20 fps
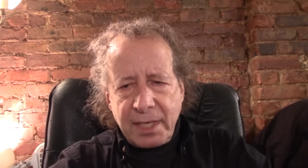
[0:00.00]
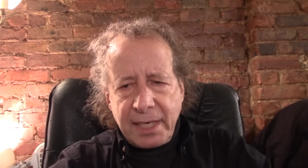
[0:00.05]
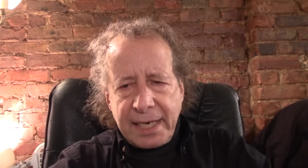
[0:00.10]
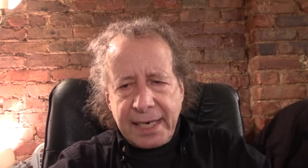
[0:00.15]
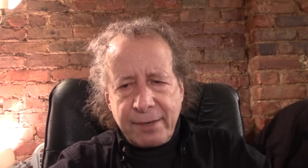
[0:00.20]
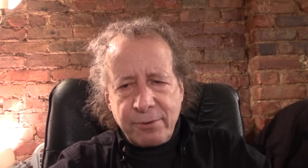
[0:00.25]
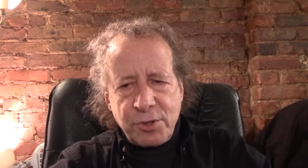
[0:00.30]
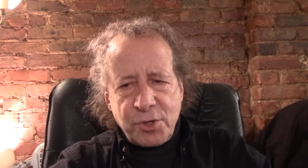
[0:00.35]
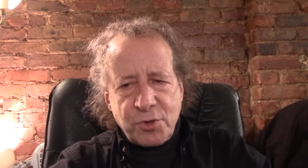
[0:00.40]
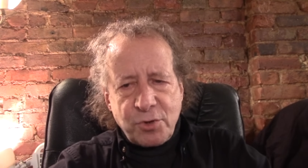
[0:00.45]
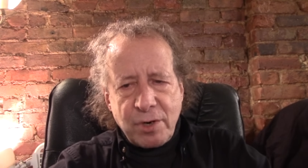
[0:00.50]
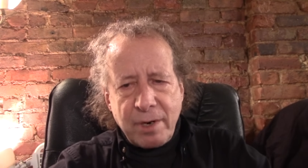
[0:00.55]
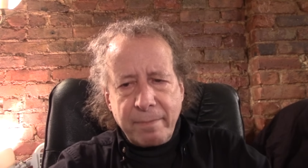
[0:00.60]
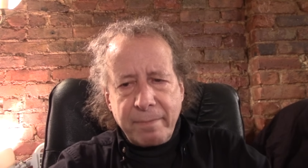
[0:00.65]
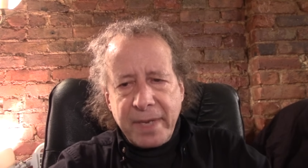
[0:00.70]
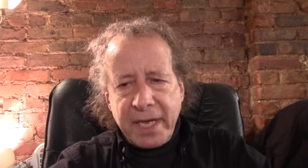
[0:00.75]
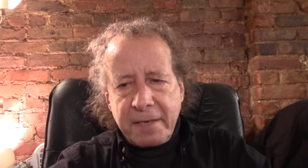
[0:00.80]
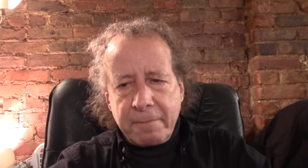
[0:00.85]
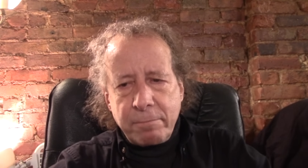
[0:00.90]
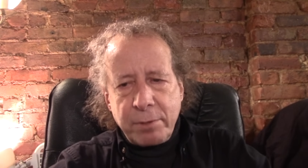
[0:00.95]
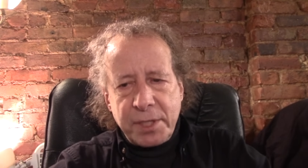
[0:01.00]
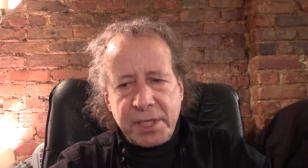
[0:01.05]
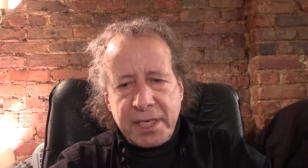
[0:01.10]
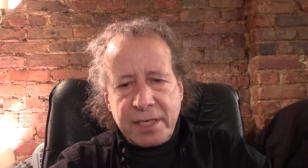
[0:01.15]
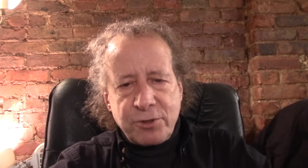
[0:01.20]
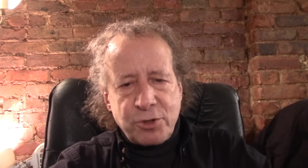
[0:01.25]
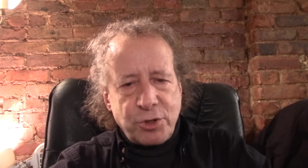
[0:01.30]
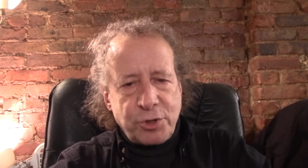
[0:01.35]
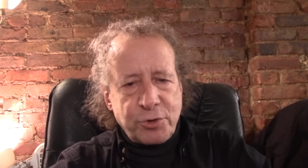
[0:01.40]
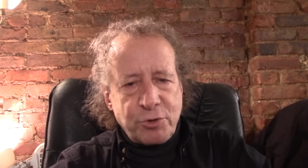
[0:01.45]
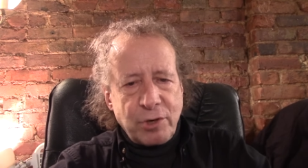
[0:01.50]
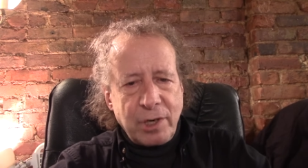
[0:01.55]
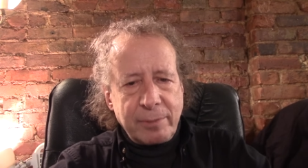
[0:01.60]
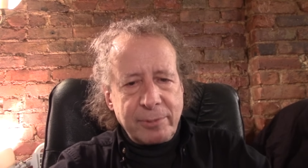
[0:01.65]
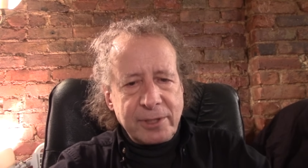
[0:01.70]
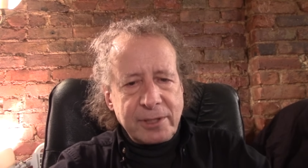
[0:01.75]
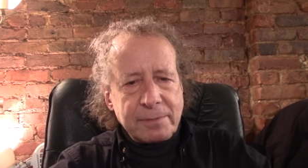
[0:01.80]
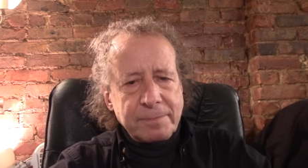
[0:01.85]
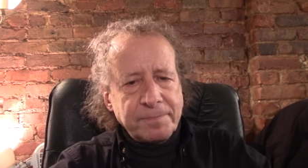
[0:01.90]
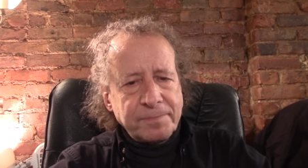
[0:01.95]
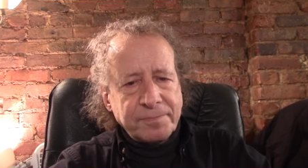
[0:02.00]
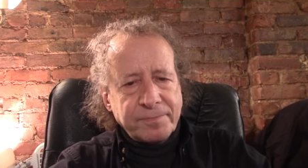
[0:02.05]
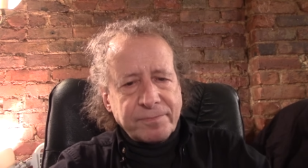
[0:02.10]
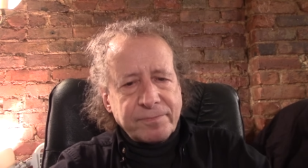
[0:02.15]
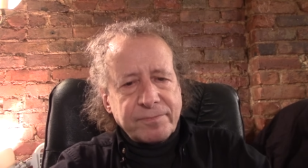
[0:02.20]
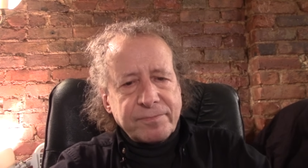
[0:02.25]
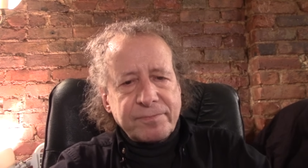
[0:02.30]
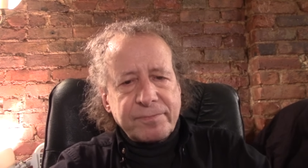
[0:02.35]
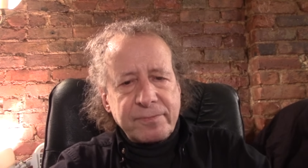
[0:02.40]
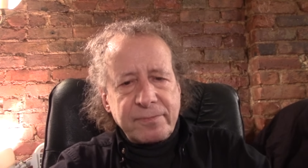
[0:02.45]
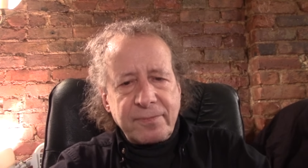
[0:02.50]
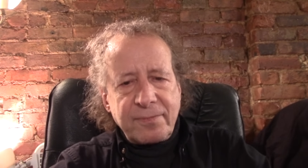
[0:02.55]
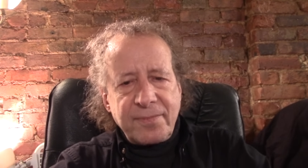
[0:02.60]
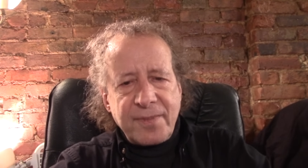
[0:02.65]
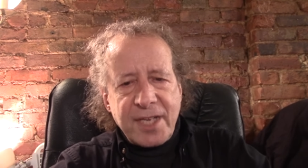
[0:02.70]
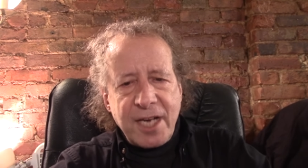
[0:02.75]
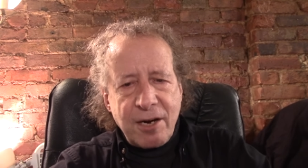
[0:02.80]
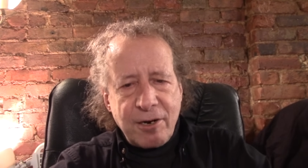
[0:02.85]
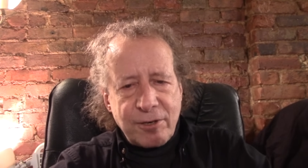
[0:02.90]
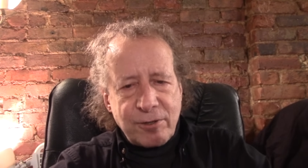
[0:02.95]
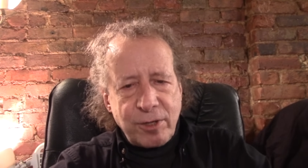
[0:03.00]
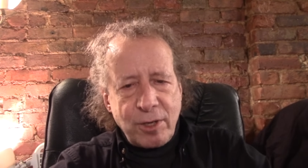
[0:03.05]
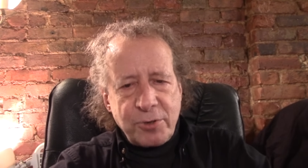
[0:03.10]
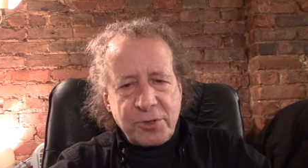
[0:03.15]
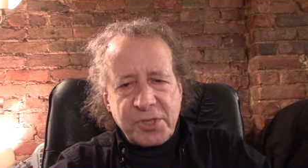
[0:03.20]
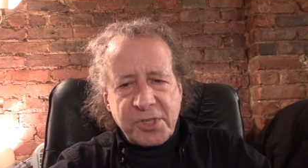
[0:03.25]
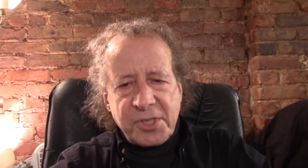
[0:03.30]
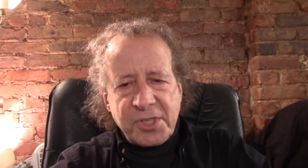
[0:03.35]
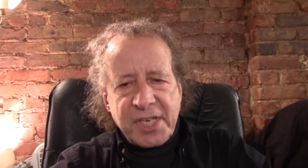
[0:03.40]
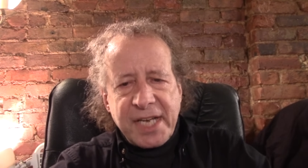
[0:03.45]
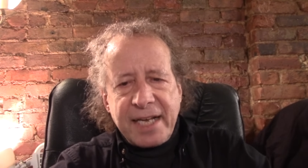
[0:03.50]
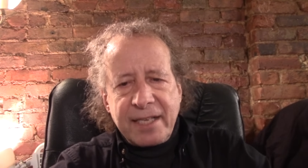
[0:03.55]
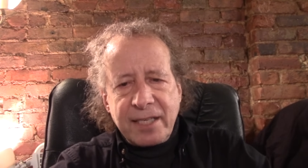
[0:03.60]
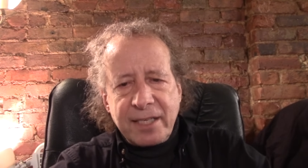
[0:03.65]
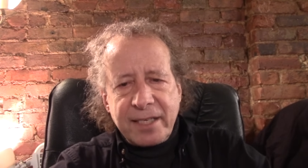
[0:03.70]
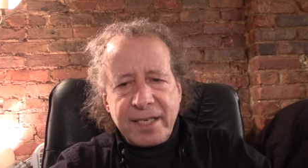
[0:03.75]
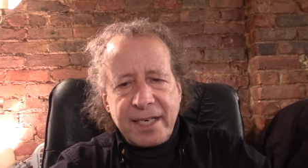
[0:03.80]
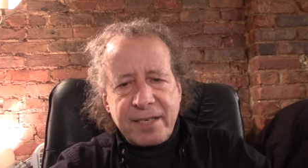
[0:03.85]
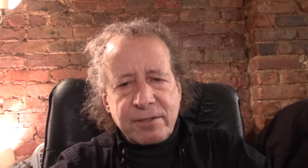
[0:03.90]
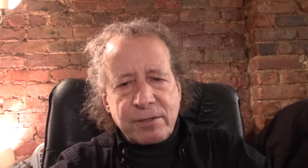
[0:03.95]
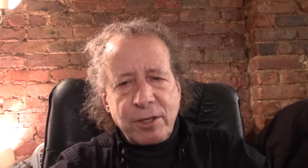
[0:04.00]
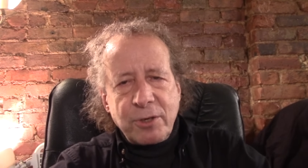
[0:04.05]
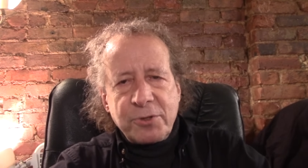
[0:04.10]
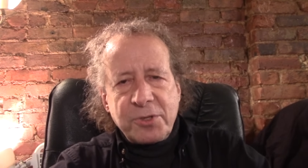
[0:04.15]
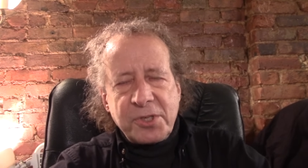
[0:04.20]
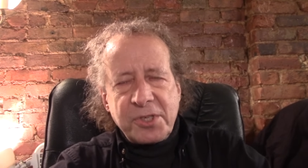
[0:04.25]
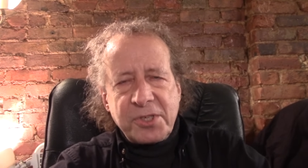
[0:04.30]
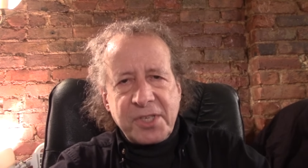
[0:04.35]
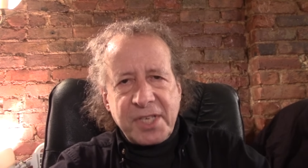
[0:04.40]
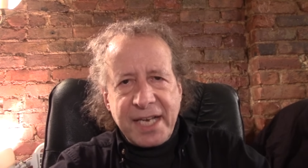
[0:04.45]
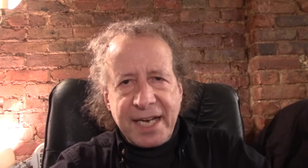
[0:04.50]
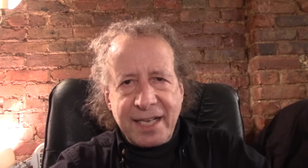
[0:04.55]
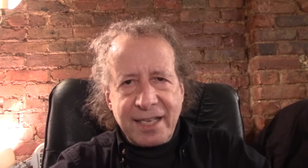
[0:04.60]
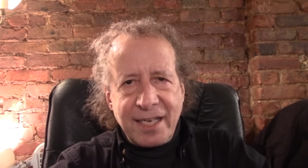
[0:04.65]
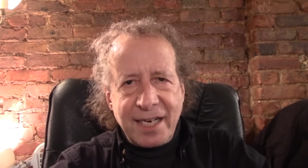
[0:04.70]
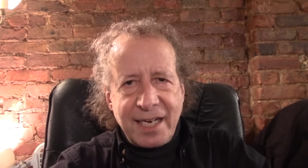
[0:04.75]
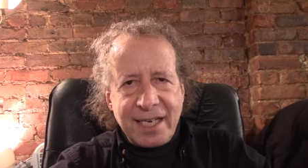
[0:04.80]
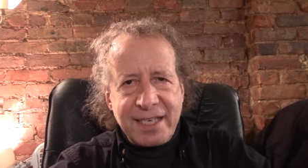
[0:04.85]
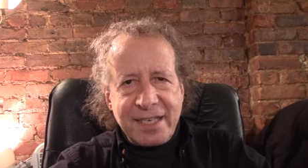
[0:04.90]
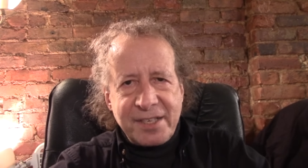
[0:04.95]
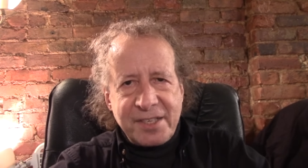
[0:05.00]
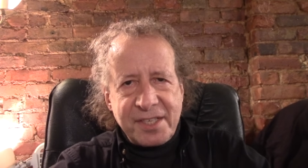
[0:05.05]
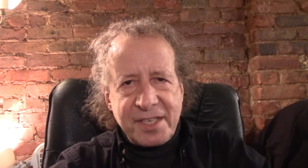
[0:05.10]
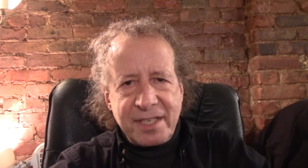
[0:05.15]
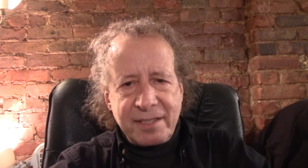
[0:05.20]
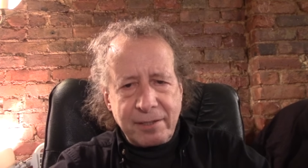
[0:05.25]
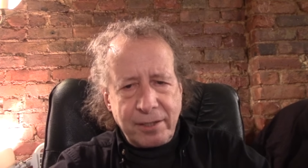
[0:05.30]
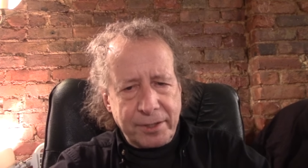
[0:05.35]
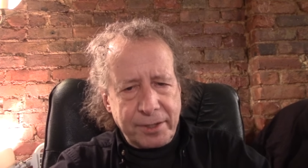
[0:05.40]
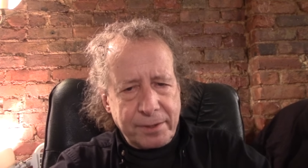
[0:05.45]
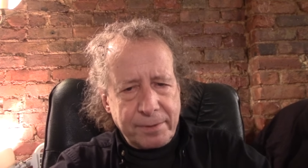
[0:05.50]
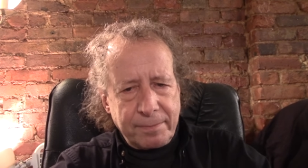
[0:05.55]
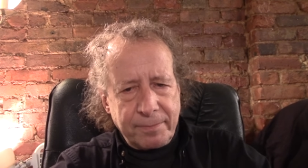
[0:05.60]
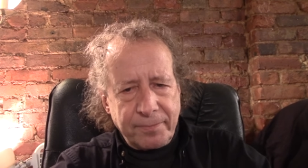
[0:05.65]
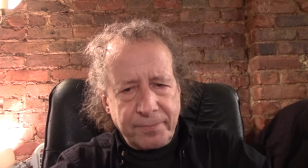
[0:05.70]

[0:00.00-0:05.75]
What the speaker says: How is Trump making potential trouble? Our closest ally is England.